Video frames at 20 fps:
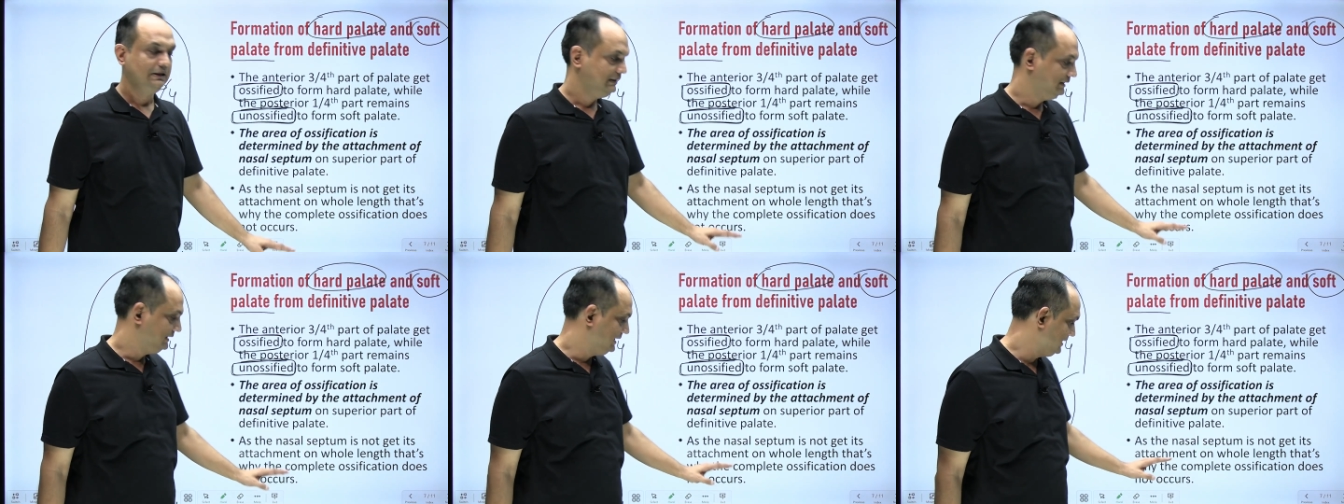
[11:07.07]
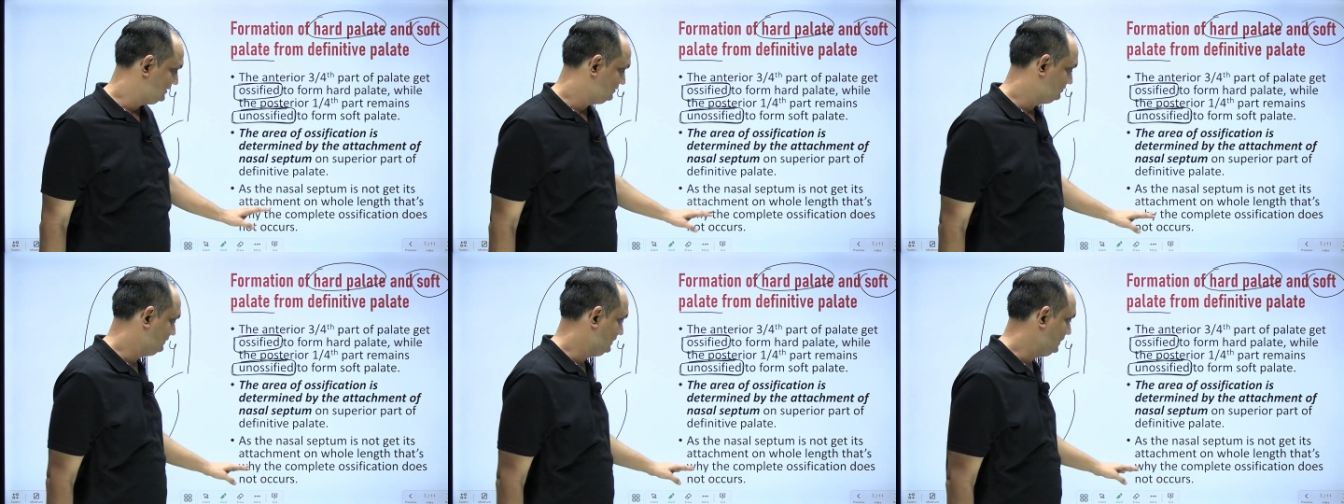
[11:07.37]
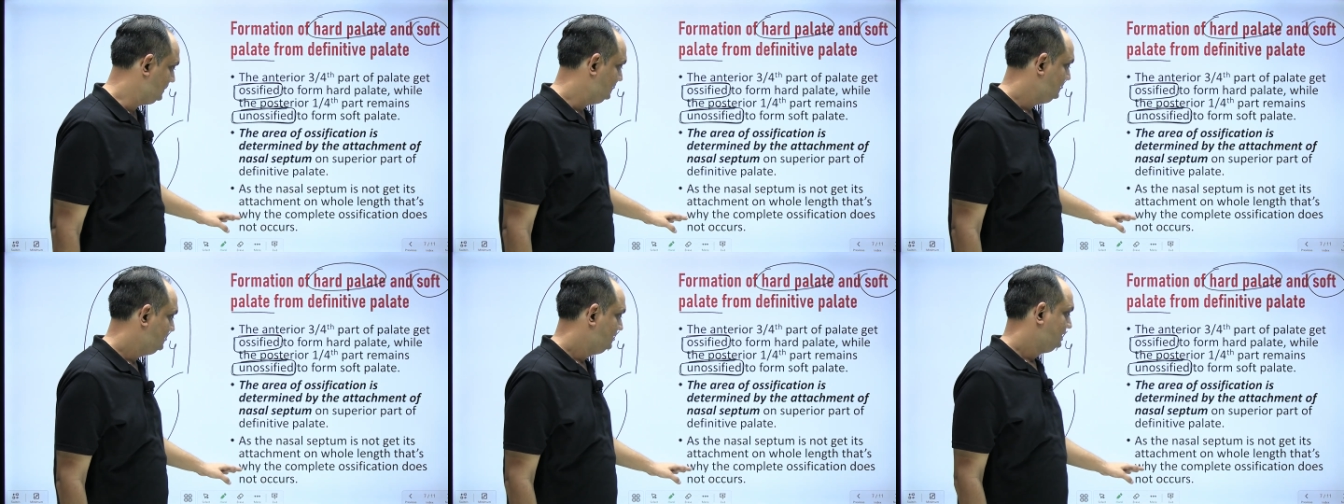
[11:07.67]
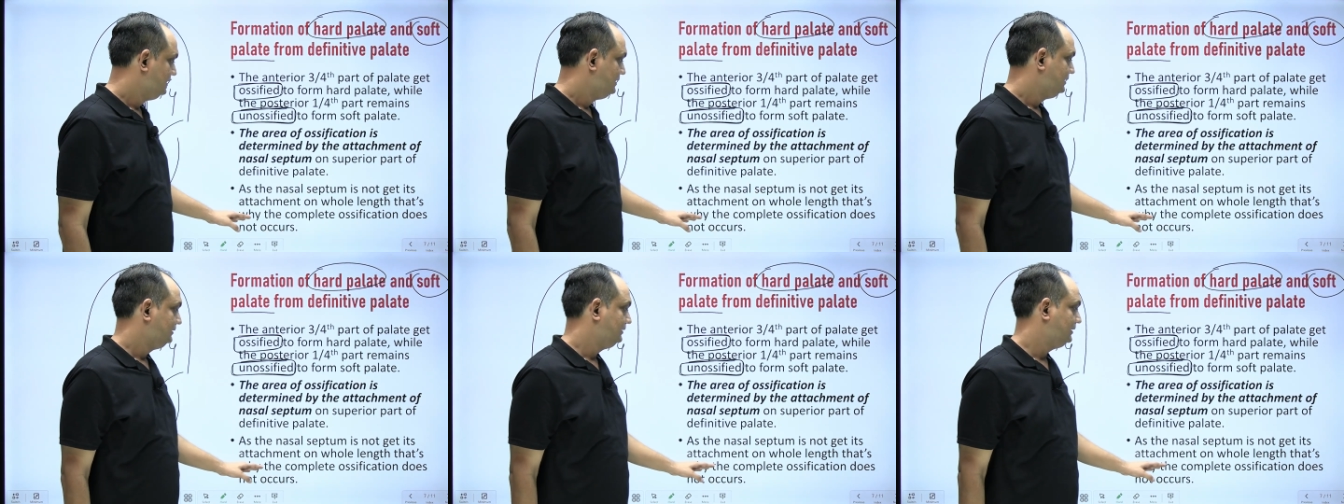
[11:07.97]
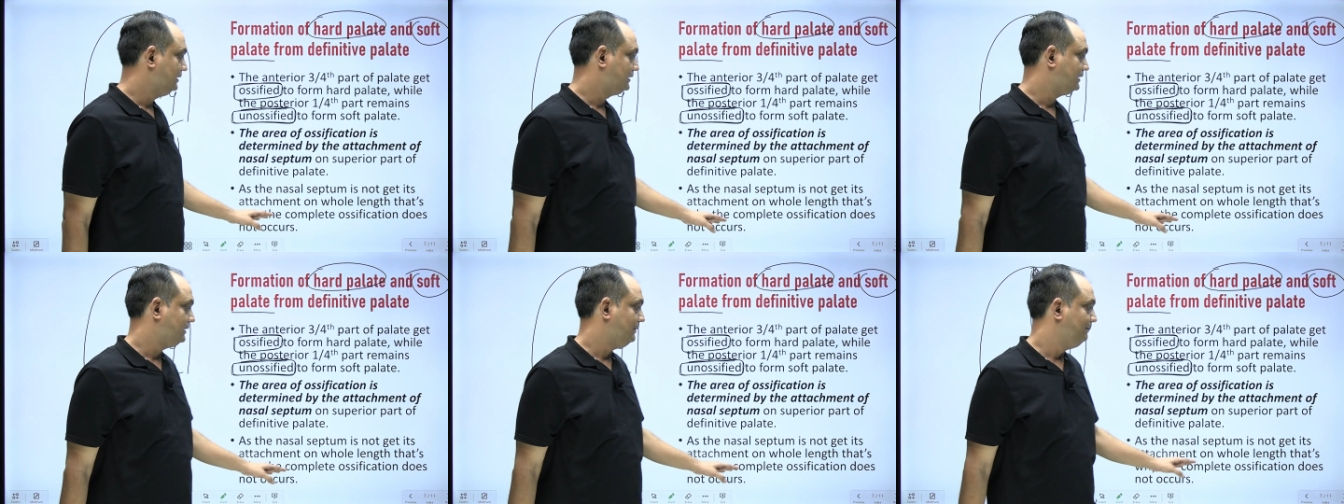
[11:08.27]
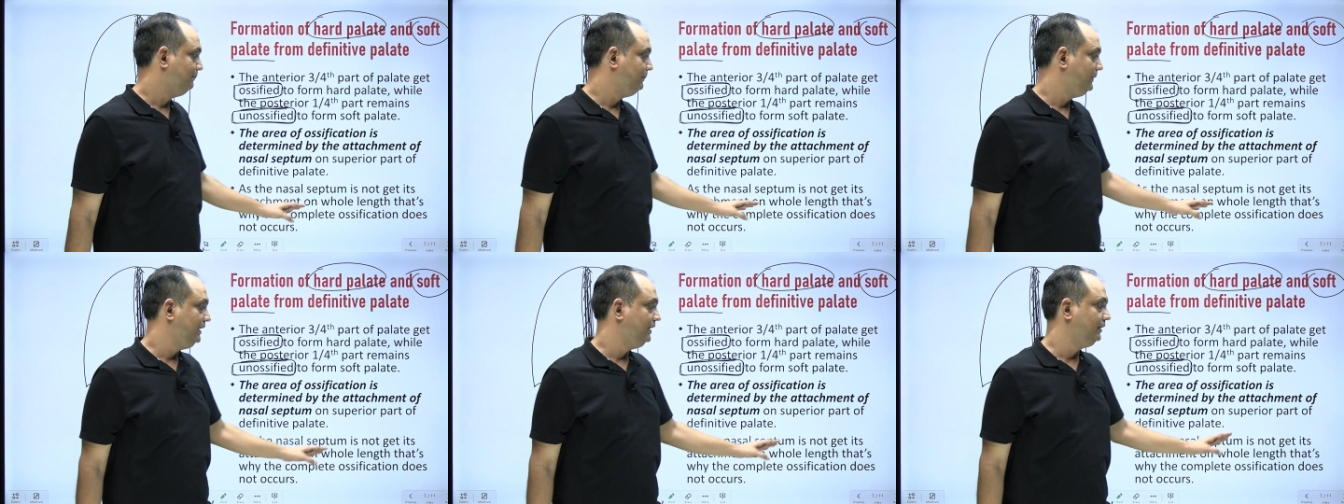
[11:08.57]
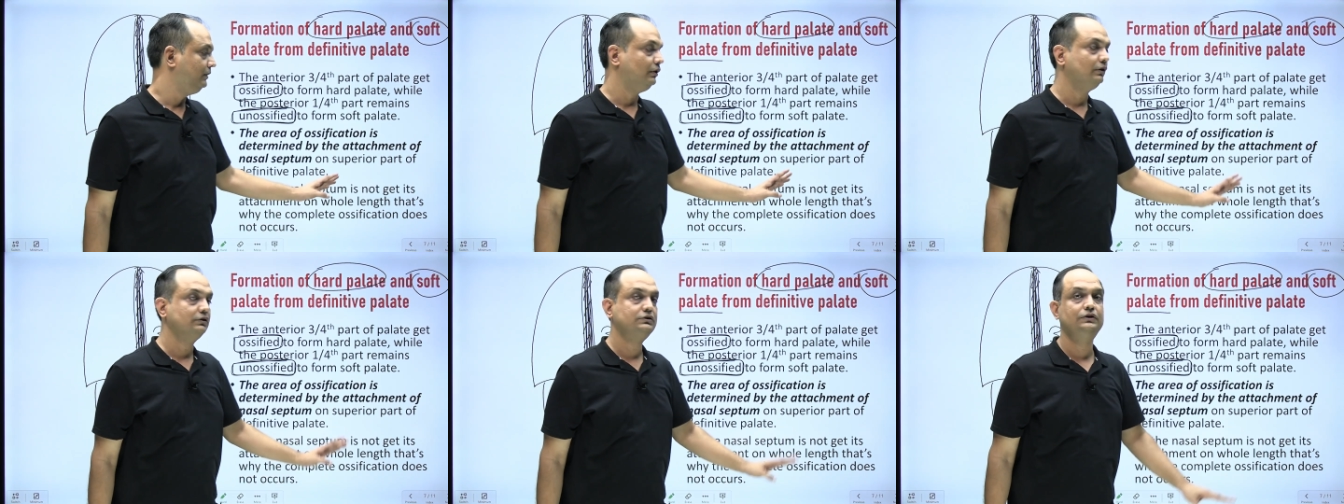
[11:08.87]
that's why the
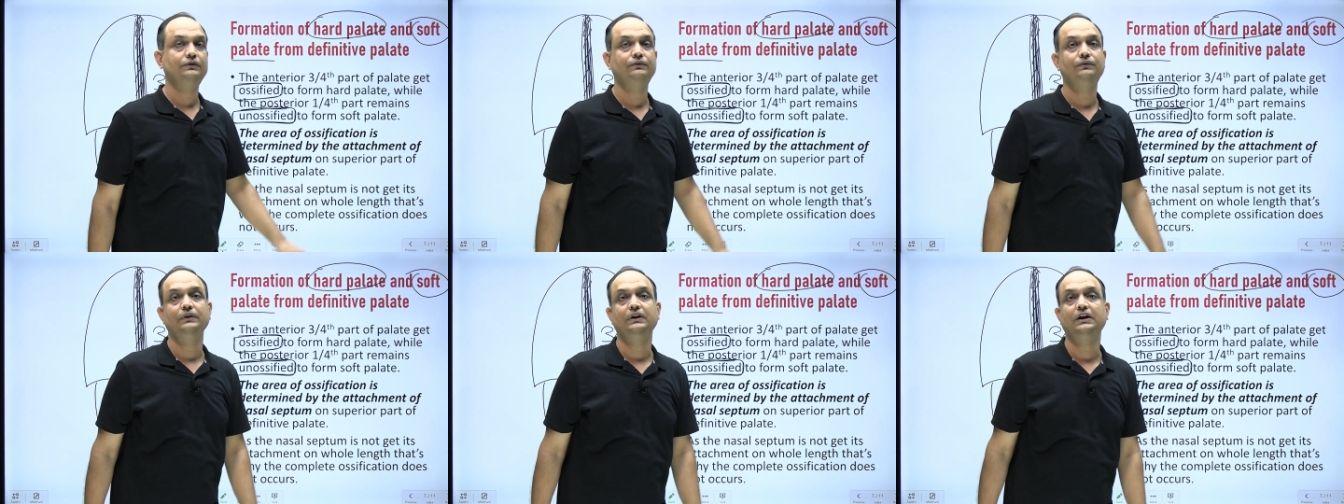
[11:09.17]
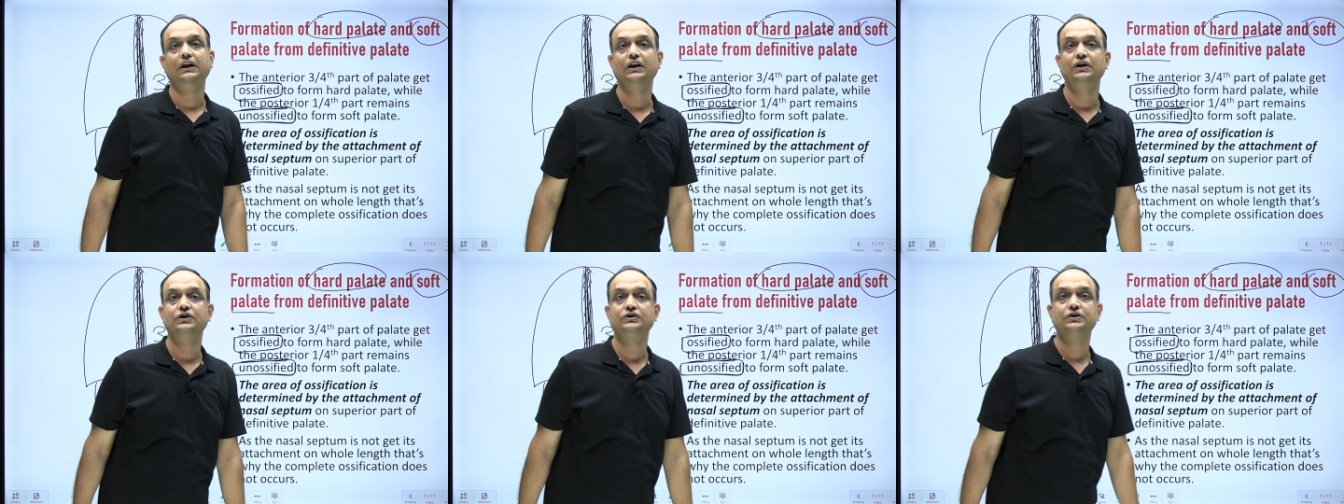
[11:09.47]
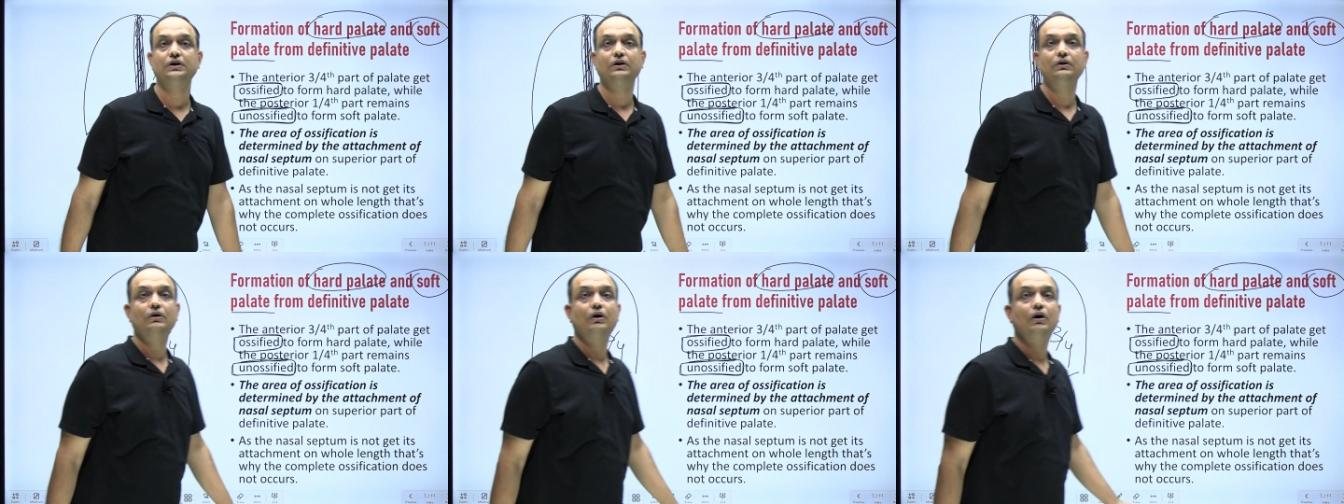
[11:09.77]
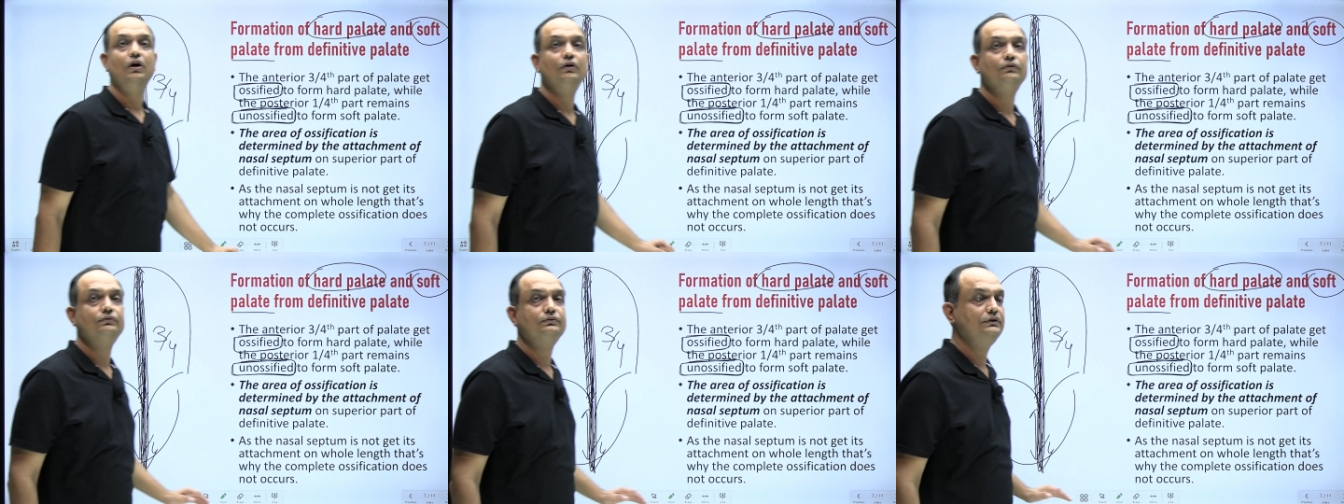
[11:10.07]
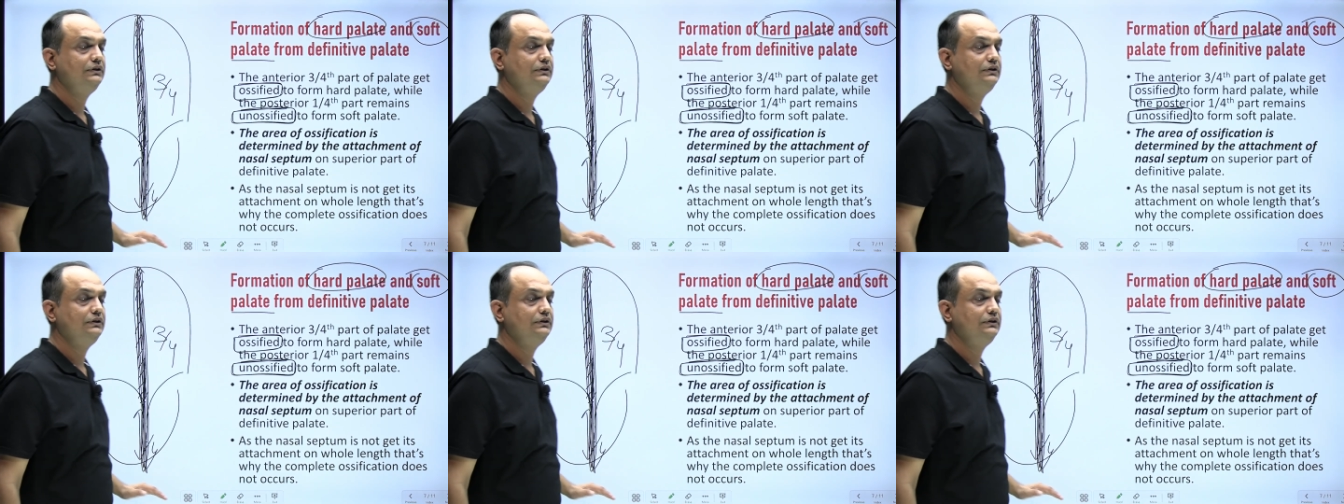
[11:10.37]
complete ossification of